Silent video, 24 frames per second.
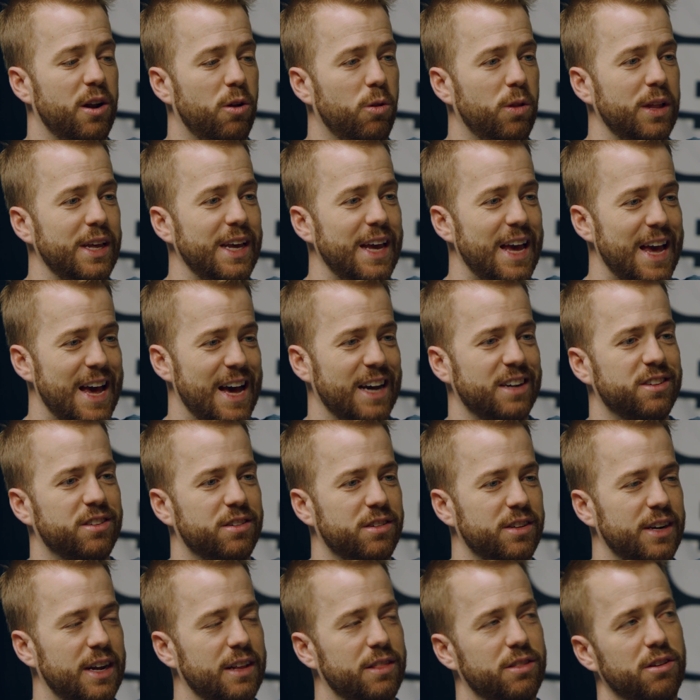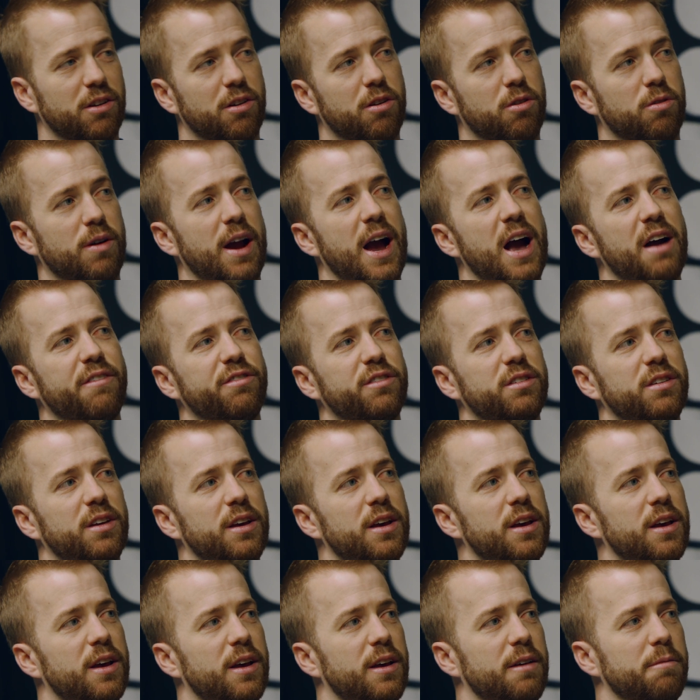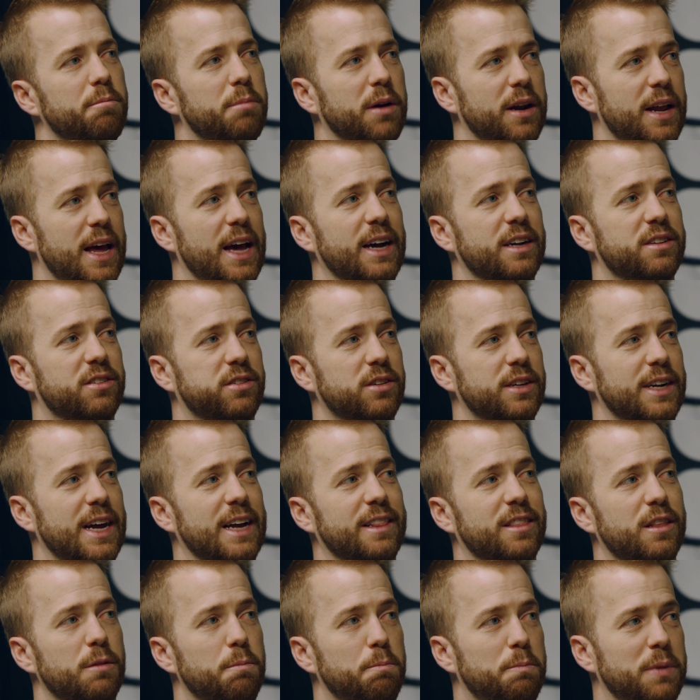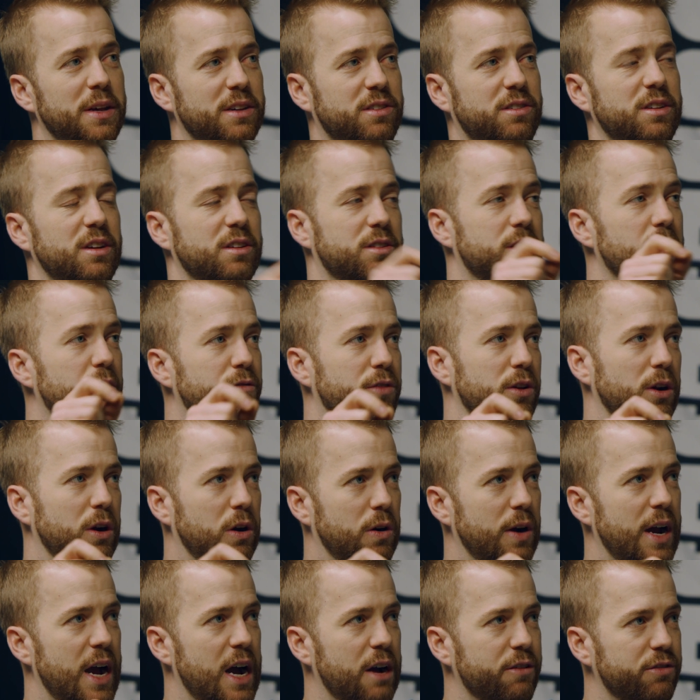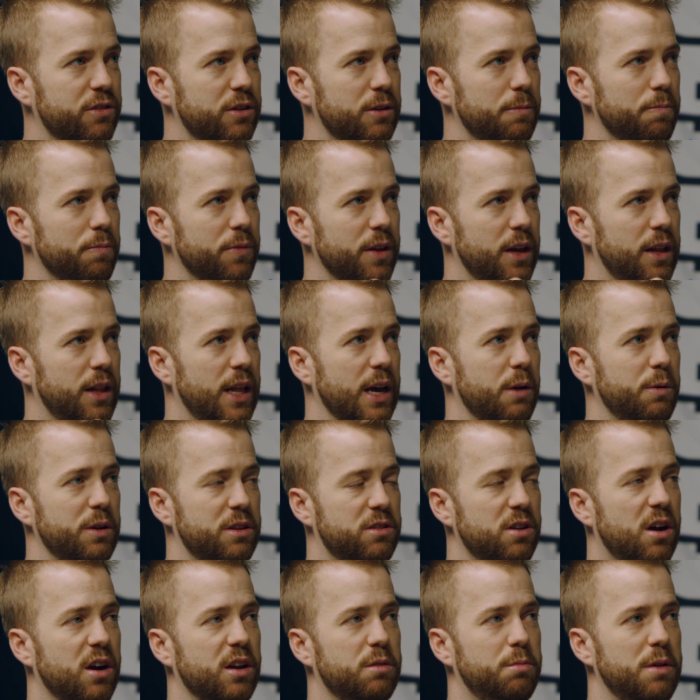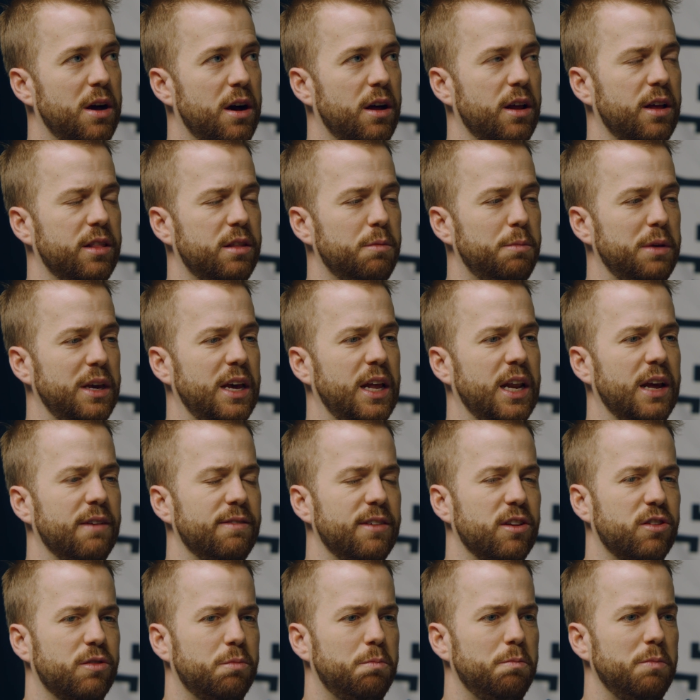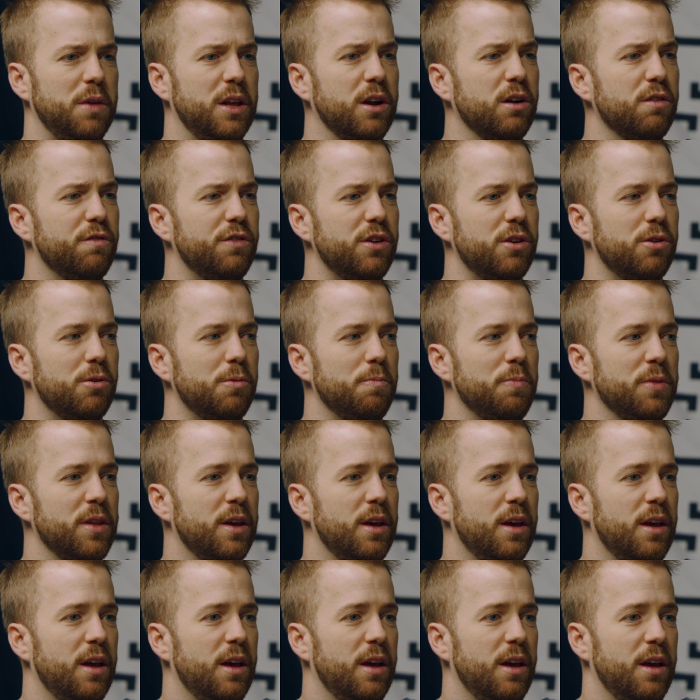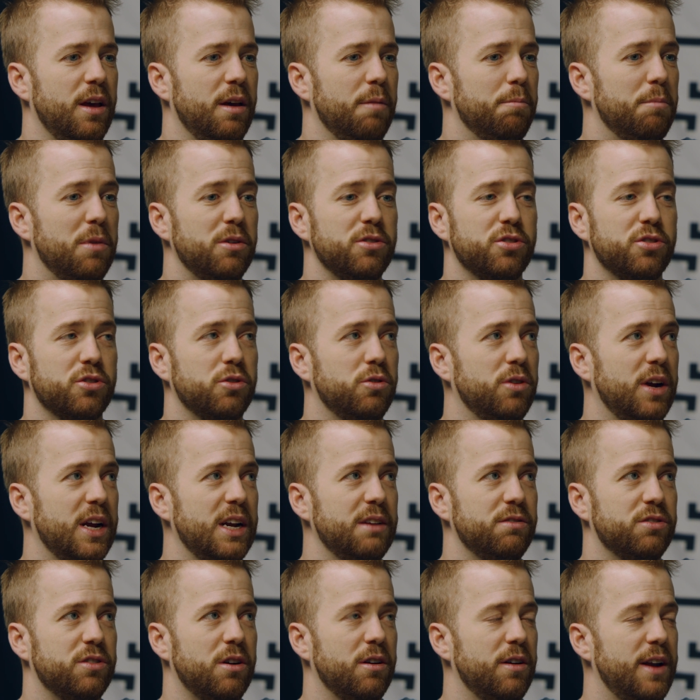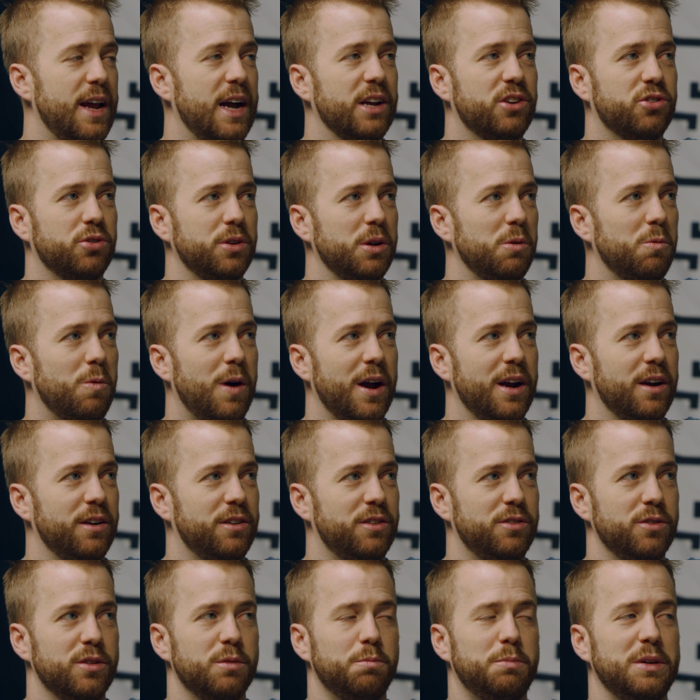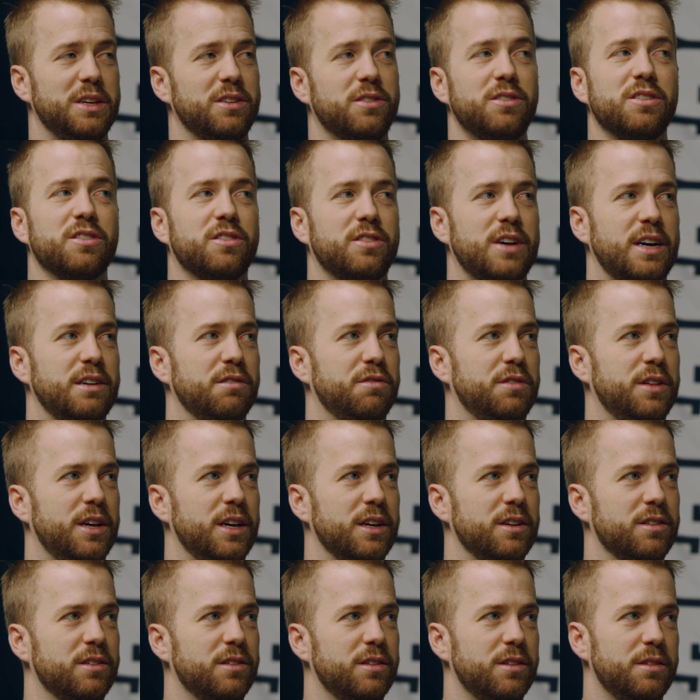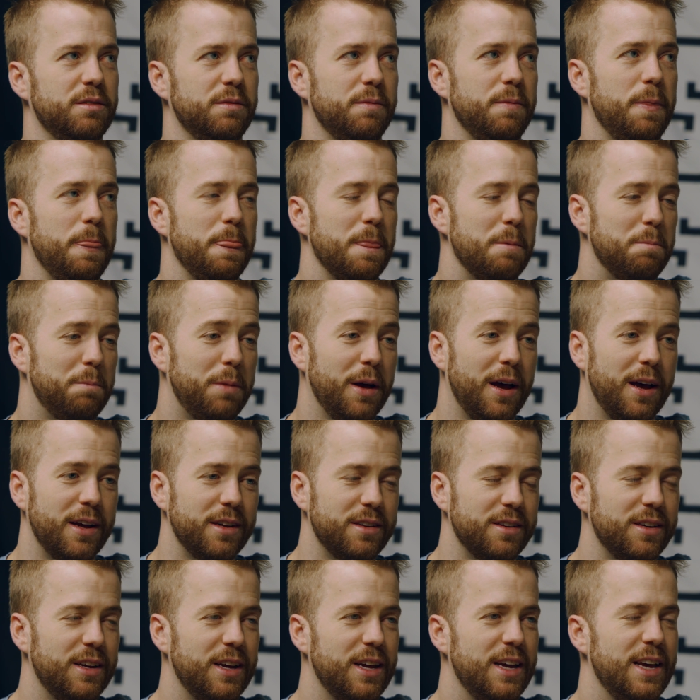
only excellent at their craft, but excellent at the business of their craft. And like we talked about at the beginning of this interview, most creatives aren't naturally wired to do the business side of things. But